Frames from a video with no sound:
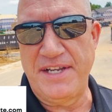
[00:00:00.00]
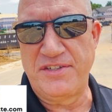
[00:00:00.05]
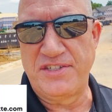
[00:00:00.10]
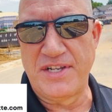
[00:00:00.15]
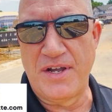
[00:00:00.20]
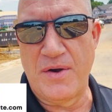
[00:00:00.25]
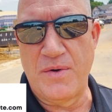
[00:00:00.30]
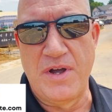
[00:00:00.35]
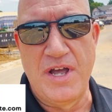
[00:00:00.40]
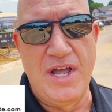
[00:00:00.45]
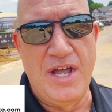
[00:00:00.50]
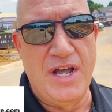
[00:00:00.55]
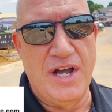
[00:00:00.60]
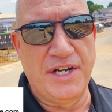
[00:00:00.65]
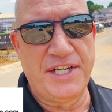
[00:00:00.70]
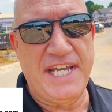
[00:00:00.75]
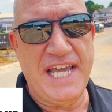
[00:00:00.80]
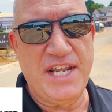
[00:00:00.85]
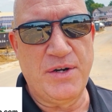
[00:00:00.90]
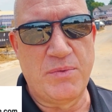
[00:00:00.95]
So
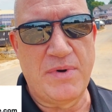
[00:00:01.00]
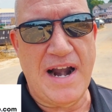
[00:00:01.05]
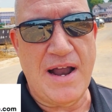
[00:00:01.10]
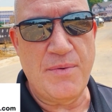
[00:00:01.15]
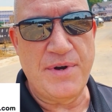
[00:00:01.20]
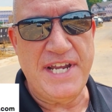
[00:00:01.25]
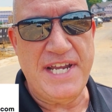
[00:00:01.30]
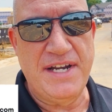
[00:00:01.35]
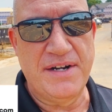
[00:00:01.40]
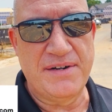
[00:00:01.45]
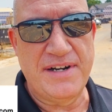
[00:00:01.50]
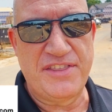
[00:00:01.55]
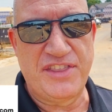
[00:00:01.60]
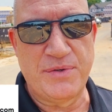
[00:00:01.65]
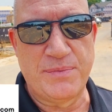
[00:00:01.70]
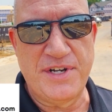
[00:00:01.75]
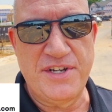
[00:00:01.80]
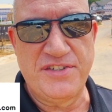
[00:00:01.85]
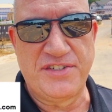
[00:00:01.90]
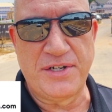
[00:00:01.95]
again, we're out here at the
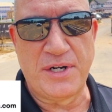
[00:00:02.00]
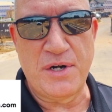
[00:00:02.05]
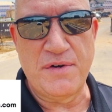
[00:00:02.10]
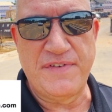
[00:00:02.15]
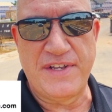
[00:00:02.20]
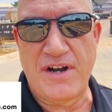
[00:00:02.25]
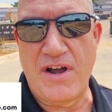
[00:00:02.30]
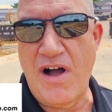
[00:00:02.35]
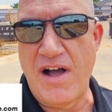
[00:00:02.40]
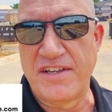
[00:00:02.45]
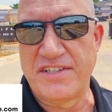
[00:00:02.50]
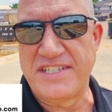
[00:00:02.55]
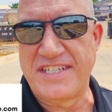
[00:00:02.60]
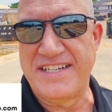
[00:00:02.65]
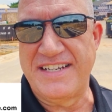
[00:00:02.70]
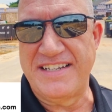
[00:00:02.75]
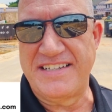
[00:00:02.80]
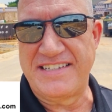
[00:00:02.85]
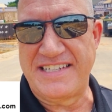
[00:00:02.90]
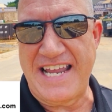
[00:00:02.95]
Reserve at
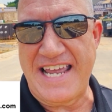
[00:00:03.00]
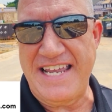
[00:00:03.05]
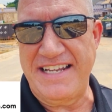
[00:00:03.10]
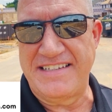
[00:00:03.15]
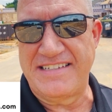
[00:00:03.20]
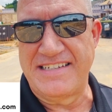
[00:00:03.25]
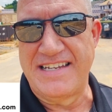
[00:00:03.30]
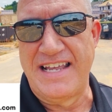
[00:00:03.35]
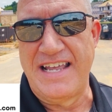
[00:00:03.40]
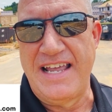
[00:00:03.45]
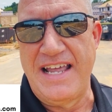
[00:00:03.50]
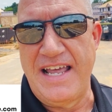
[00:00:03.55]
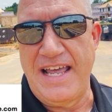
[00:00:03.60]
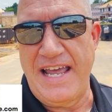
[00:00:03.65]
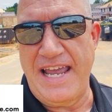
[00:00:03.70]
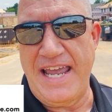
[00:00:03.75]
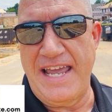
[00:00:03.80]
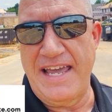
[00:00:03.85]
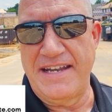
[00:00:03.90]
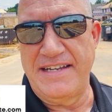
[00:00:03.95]
Austin Estates.
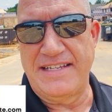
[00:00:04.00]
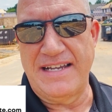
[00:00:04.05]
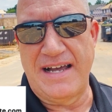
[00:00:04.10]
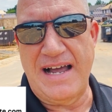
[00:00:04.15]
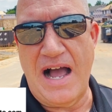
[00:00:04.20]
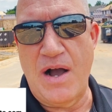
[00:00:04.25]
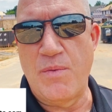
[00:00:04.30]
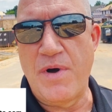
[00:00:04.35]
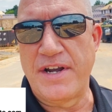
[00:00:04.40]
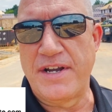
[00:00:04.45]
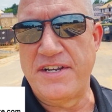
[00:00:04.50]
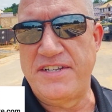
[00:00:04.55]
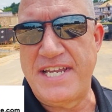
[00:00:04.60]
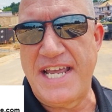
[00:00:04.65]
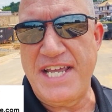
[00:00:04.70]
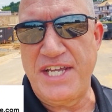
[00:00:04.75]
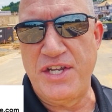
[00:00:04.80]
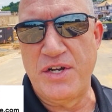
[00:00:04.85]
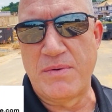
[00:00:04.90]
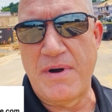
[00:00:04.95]
And uh, I want to
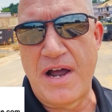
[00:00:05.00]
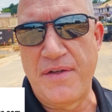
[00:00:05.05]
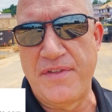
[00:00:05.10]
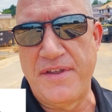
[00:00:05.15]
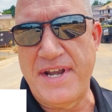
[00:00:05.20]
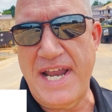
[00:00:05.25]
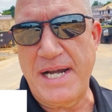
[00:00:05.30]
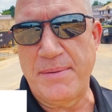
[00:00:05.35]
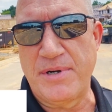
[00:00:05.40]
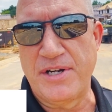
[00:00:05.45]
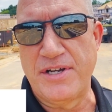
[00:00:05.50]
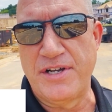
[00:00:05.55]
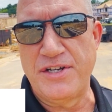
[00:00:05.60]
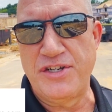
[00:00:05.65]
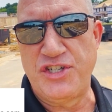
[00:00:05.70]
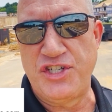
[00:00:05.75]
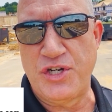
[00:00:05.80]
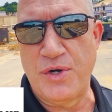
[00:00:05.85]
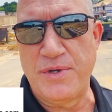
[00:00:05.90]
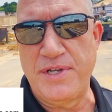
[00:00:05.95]
take you around the neighborhood,
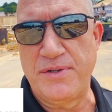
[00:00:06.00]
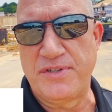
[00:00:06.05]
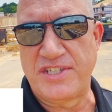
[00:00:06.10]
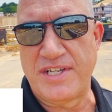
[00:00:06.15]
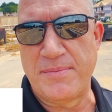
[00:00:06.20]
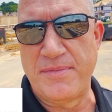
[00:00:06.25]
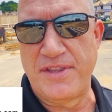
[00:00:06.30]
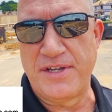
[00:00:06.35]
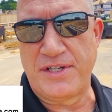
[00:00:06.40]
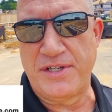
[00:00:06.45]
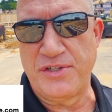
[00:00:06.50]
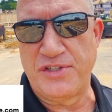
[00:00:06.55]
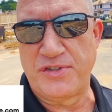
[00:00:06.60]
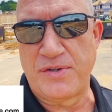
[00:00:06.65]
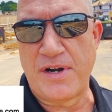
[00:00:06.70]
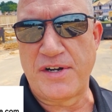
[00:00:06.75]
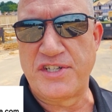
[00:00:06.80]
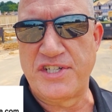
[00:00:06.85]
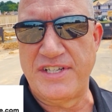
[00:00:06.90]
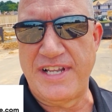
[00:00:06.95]
show you some of the
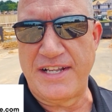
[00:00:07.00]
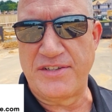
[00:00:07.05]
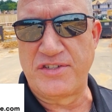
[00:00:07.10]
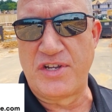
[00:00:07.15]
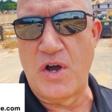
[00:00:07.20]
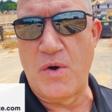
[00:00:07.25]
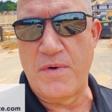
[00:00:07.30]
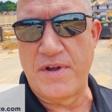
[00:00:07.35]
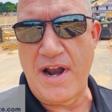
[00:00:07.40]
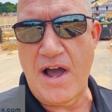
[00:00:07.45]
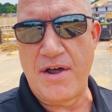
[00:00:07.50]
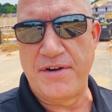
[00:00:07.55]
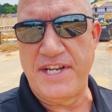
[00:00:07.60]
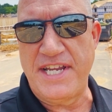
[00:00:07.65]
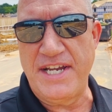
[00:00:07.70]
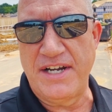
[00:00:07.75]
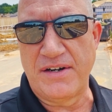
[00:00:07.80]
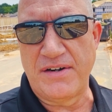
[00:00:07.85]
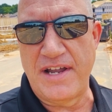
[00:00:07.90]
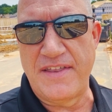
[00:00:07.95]
construction that's going on
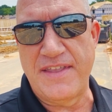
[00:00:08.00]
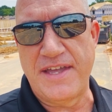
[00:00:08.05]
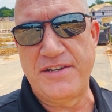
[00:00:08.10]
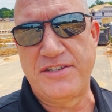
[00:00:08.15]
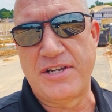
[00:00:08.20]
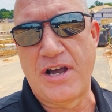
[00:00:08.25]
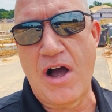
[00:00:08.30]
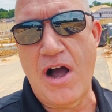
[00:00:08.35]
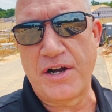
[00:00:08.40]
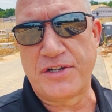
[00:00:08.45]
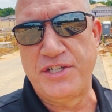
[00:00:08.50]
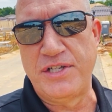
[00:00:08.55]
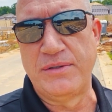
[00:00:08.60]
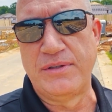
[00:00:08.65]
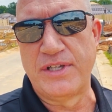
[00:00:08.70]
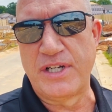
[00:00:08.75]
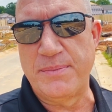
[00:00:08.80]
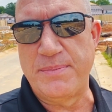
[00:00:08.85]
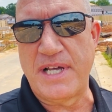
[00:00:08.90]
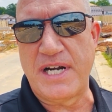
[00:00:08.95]
here, and then talk to you a
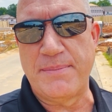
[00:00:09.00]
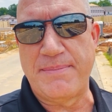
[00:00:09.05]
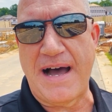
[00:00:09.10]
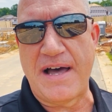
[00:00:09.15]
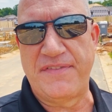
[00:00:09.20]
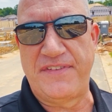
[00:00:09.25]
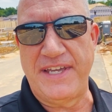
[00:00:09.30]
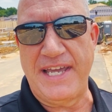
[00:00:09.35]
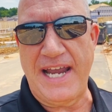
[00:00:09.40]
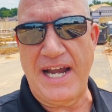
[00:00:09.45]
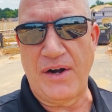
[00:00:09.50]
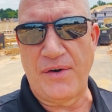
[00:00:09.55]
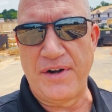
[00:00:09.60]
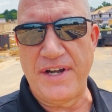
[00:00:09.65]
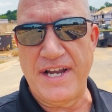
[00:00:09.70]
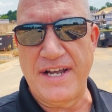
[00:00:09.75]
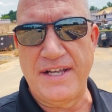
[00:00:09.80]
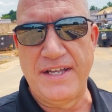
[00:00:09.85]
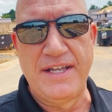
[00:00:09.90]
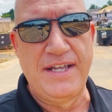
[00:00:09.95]
little bit about the
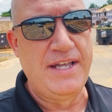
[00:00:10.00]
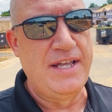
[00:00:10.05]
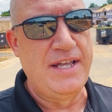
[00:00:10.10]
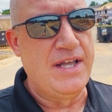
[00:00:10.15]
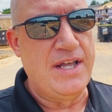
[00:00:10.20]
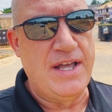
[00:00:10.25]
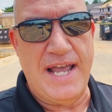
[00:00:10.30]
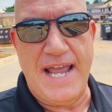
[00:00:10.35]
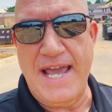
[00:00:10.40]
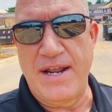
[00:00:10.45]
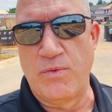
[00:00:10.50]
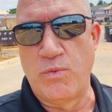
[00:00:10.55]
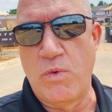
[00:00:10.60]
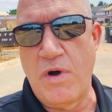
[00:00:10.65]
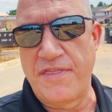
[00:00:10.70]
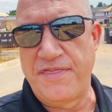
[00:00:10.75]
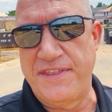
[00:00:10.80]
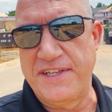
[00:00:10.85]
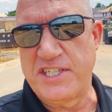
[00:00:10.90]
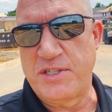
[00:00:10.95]
area and
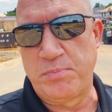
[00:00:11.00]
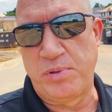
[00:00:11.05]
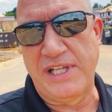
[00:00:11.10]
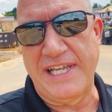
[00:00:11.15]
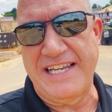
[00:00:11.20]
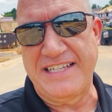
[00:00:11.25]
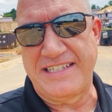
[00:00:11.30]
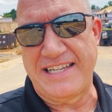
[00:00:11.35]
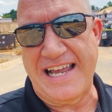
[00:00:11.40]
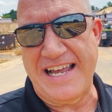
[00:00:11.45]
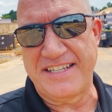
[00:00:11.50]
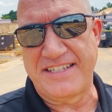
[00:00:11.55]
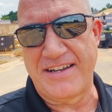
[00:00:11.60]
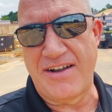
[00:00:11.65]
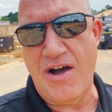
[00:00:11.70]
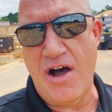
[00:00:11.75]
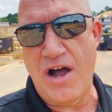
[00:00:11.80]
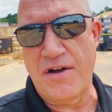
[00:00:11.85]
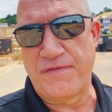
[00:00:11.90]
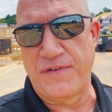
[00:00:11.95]
what this place has to
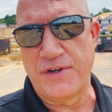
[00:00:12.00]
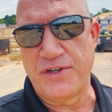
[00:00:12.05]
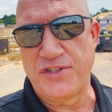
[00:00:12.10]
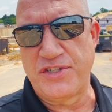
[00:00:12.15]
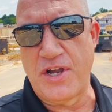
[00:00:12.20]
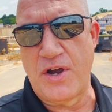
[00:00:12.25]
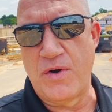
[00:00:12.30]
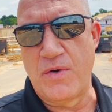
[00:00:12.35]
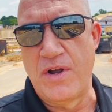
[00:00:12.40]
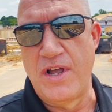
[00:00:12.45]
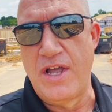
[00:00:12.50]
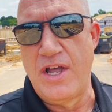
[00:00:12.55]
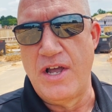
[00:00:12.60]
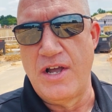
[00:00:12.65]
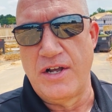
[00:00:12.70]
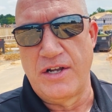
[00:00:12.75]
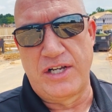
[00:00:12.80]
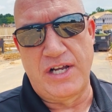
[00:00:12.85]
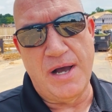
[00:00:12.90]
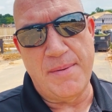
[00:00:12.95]
offer. So
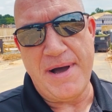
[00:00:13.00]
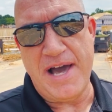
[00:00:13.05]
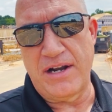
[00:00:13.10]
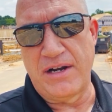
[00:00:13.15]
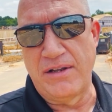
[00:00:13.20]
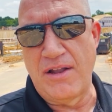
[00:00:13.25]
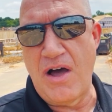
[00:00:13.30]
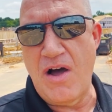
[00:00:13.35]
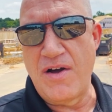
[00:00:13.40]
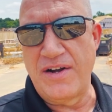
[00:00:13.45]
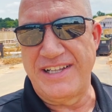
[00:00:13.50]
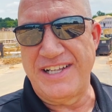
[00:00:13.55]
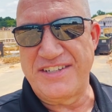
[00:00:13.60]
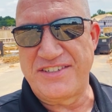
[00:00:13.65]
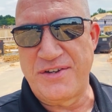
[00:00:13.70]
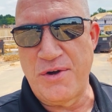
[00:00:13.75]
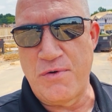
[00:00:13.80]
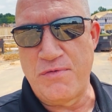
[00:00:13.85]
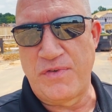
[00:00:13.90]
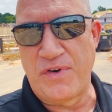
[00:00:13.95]
come on along, let's
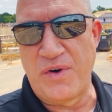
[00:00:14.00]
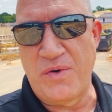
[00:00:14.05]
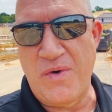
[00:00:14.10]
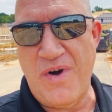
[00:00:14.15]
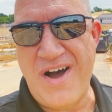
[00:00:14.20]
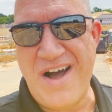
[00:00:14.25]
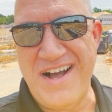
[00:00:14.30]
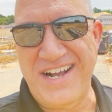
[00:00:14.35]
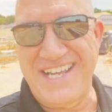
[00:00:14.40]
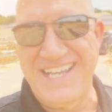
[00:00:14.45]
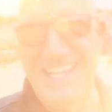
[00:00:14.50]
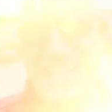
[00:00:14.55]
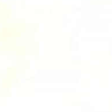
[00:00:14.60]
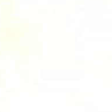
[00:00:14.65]
go for a walk.